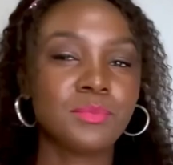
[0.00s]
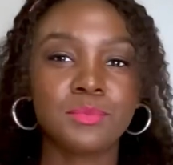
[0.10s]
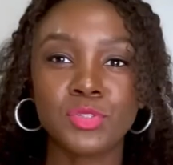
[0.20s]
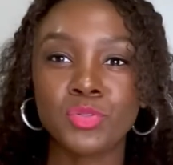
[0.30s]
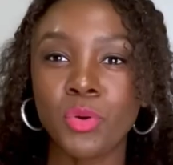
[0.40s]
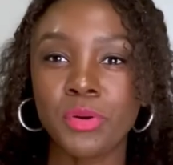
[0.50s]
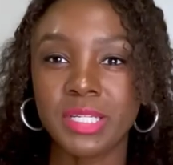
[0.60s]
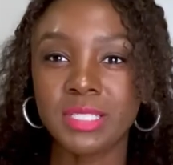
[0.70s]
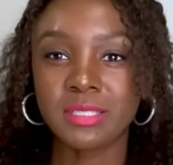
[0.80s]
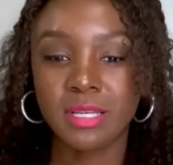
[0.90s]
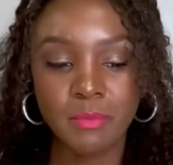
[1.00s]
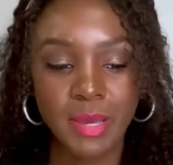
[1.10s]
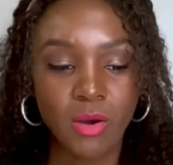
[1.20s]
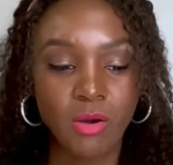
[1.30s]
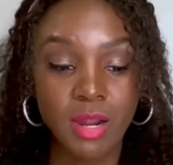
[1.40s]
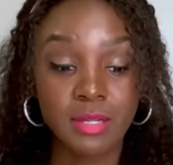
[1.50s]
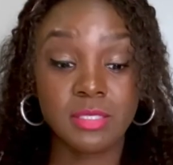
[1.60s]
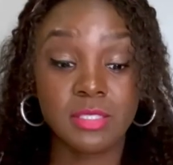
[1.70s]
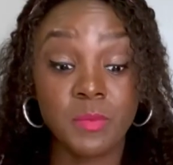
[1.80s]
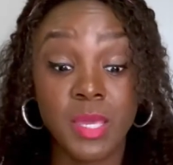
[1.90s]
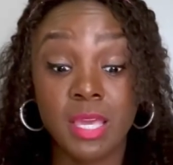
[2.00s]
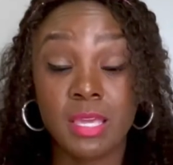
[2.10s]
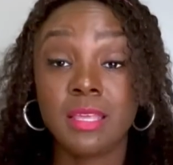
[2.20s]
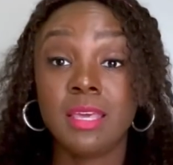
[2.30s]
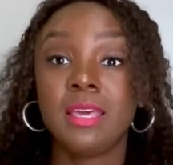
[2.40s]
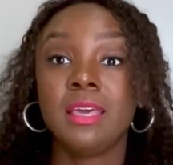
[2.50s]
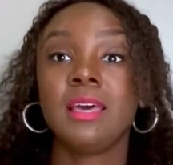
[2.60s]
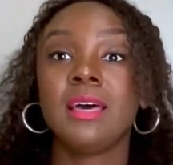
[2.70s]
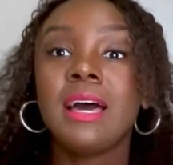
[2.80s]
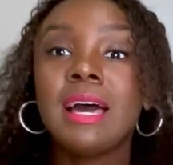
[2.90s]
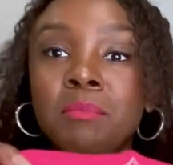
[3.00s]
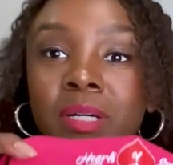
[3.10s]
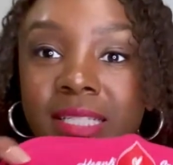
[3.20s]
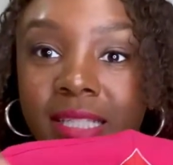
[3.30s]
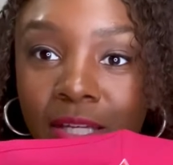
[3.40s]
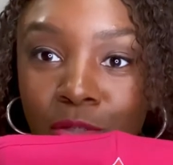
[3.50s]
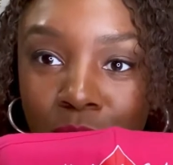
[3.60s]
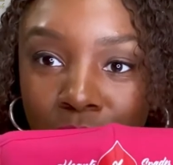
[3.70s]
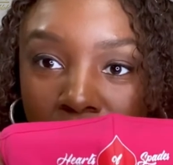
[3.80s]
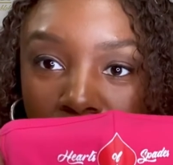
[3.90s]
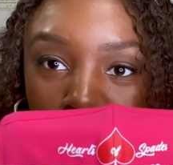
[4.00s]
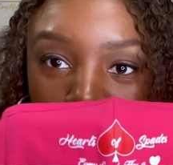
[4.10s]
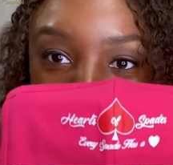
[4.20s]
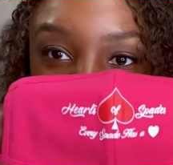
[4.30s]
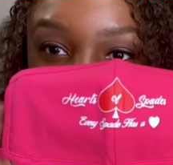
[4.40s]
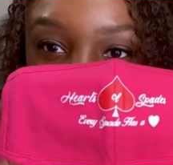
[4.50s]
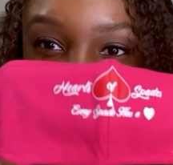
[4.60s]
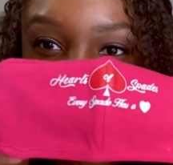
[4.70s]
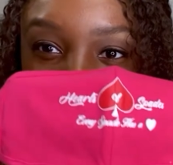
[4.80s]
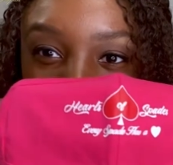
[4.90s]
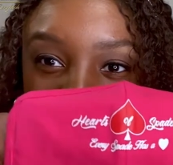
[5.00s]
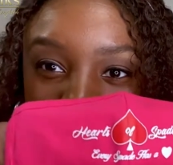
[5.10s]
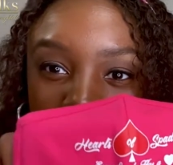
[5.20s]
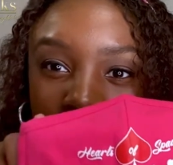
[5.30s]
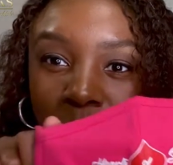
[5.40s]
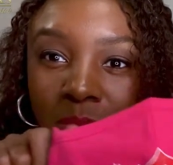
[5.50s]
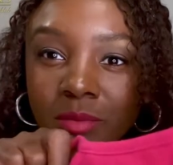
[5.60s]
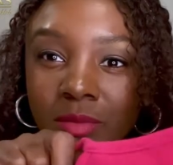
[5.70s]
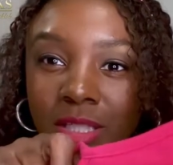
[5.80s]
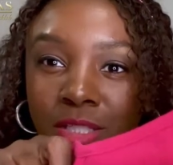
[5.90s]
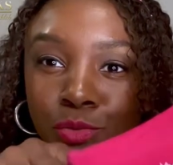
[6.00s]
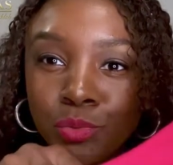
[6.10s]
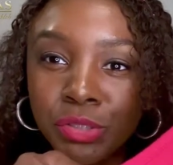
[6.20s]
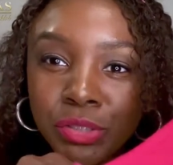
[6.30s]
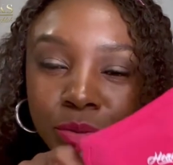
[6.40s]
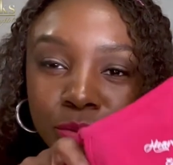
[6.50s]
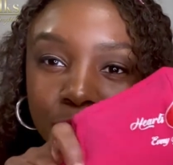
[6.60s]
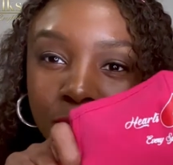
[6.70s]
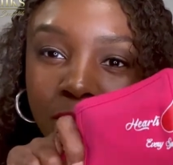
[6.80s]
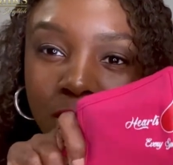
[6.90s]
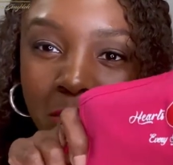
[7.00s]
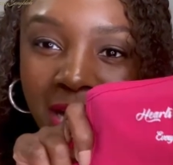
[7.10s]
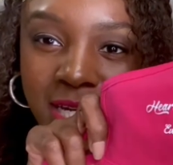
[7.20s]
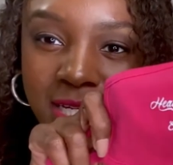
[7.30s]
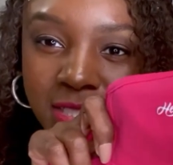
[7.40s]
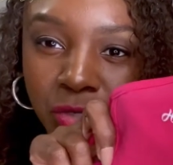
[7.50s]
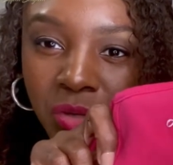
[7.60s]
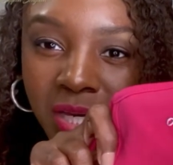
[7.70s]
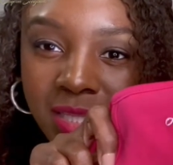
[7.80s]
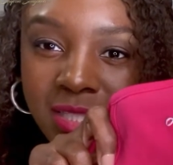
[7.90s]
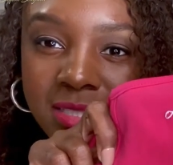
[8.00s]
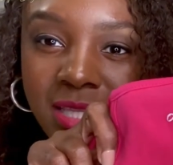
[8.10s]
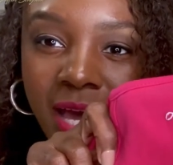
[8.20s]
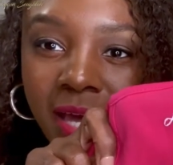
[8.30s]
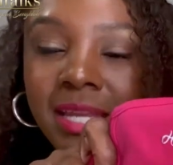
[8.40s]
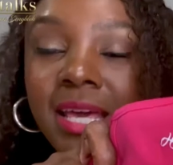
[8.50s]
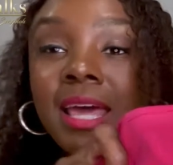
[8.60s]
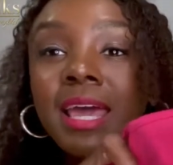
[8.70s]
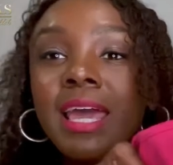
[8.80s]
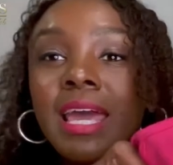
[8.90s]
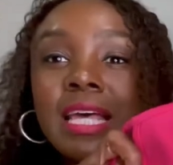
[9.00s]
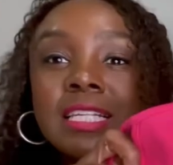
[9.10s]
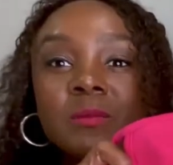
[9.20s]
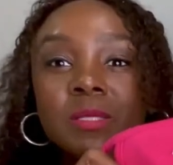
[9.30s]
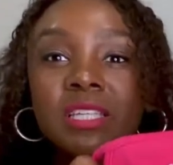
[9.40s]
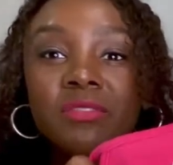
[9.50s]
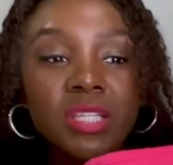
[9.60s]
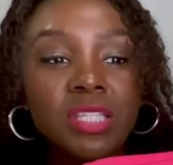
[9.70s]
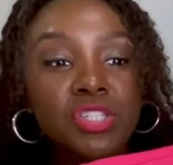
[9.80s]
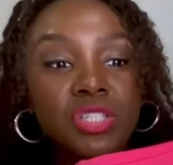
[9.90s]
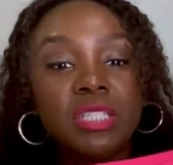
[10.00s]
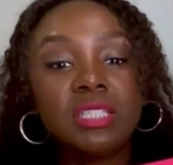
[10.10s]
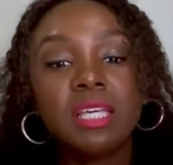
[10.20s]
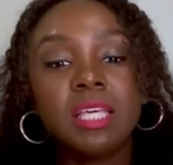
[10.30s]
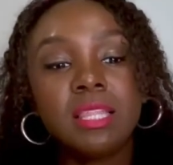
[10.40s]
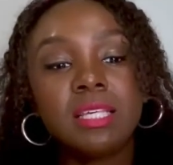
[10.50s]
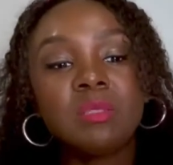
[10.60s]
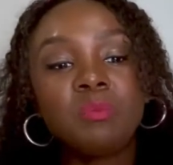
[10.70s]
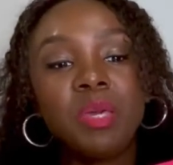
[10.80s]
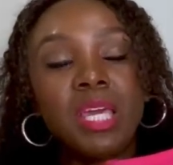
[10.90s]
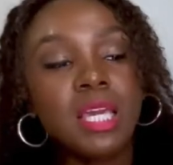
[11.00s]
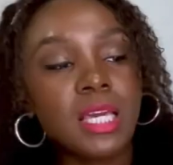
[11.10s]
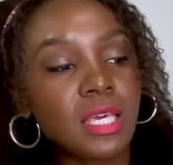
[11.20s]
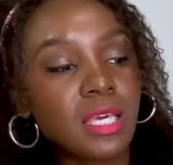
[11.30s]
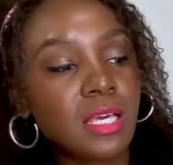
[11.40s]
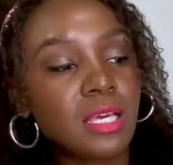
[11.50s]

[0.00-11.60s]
stories about Hearts of Spade. I must let you know, nepotism is real. My cousin created this line, and specifically she did this pink